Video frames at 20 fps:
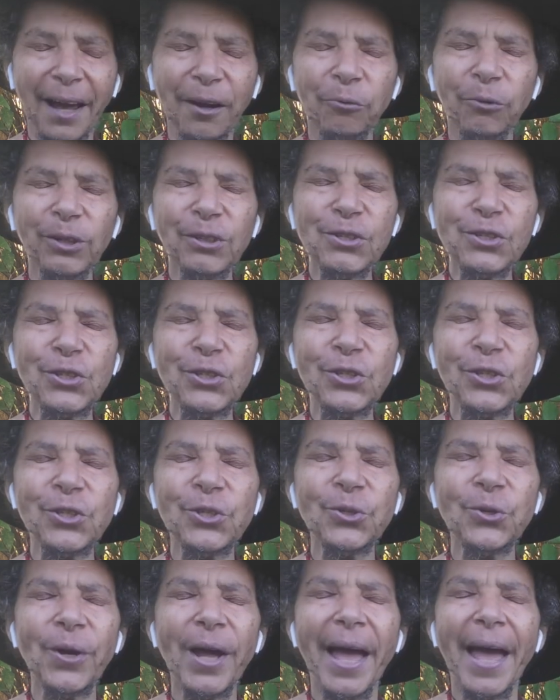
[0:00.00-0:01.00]
I want you
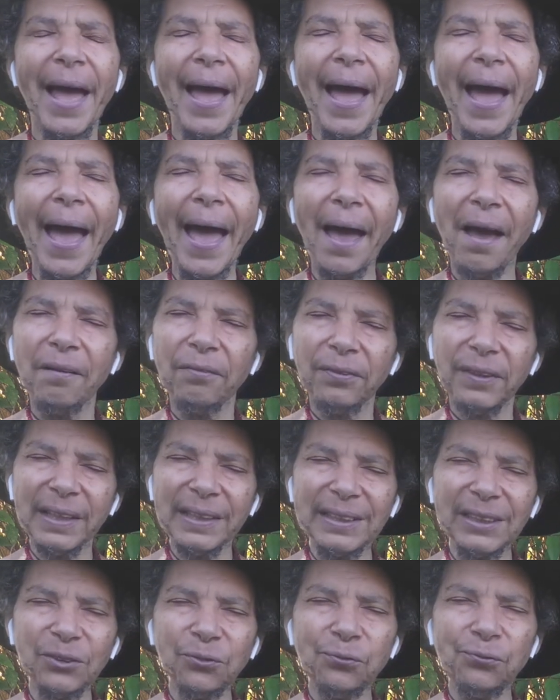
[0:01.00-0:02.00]
to have
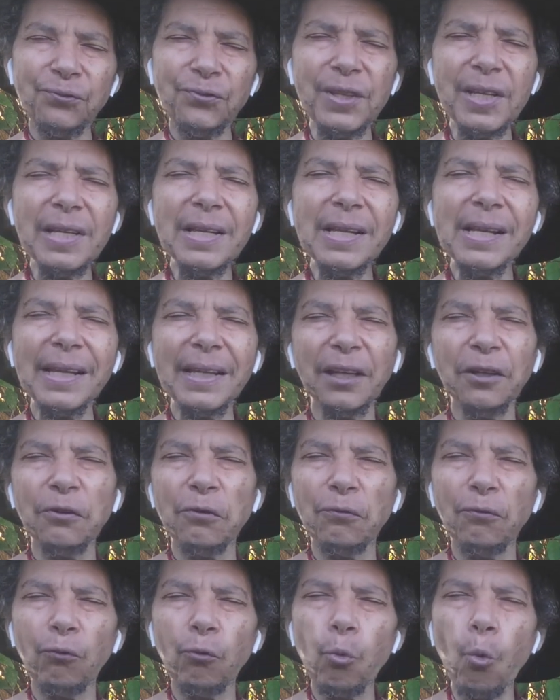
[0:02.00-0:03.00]
this feeling
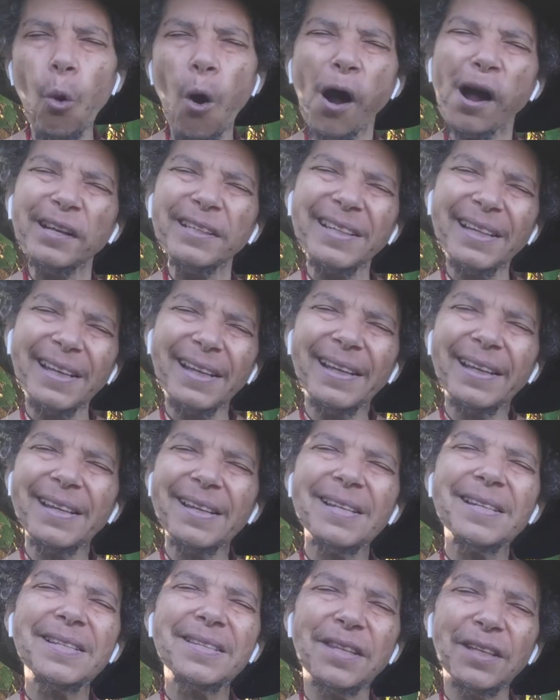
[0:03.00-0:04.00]
of what
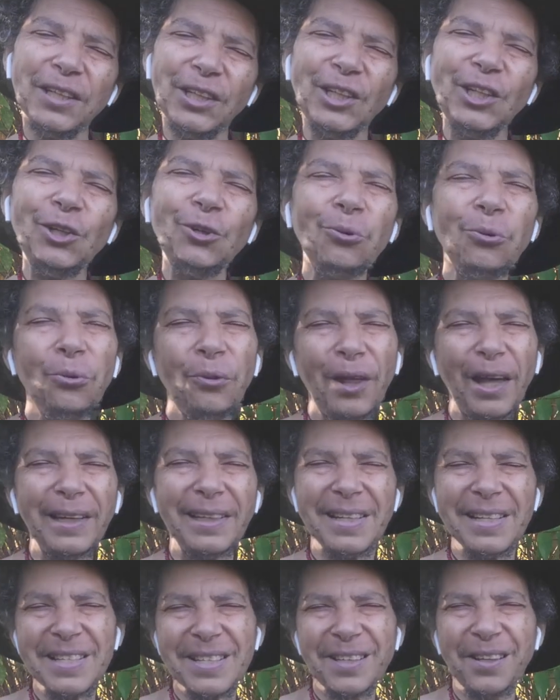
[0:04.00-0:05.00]
is the new
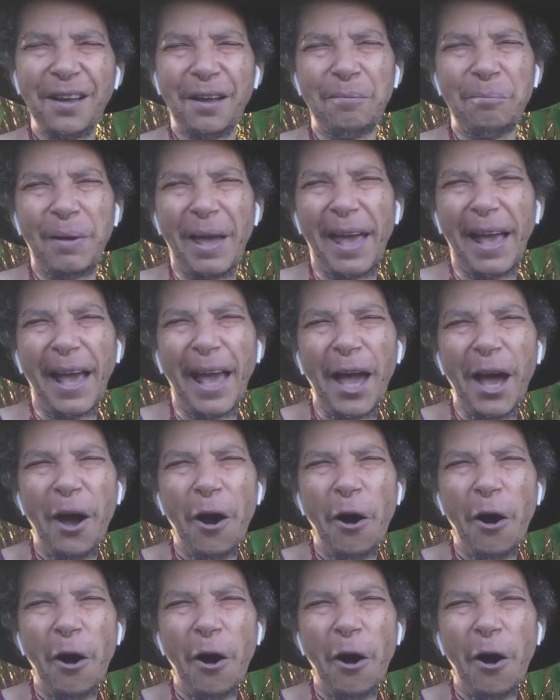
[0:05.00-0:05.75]
that is coming.